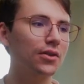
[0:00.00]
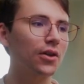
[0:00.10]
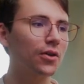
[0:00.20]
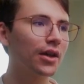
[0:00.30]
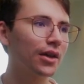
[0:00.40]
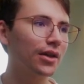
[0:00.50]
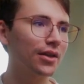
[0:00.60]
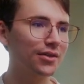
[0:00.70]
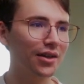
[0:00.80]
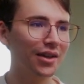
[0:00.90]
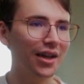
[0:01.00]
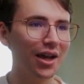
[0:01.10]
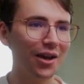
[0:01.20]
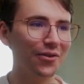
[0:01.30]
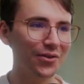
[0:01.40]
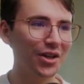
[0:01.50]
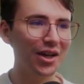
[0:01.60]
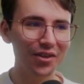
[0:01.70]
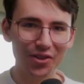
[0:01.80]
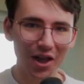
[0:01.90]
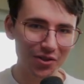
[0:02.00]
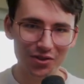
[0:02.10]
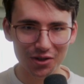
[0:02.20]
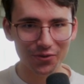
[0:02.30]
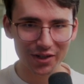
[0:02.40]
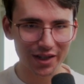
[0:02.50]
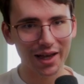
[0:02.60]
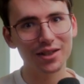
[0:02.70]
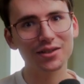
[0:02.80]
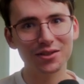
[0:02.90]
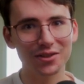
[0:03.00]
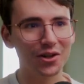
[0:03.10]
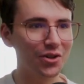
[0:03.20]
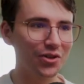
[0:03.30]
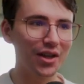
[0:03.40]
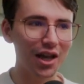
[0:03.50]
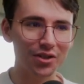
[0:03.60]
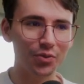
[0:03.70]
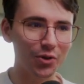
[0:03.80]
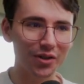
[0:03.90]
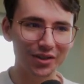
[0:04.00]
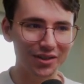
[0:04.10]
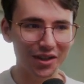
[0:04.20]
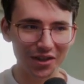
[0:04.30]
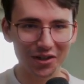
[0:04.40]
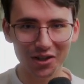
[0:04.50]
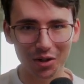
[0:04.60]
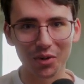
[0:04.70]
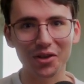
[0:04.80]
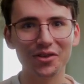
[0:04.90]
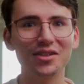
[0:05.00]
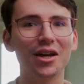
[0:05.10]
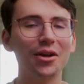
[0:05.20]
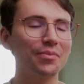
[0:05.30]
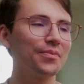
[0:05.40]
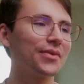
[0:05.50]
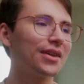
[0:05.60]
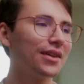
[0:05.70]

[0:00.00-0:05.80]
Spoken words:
So it's not going to have 1,000 different tasks on your dashboard in like a month's time.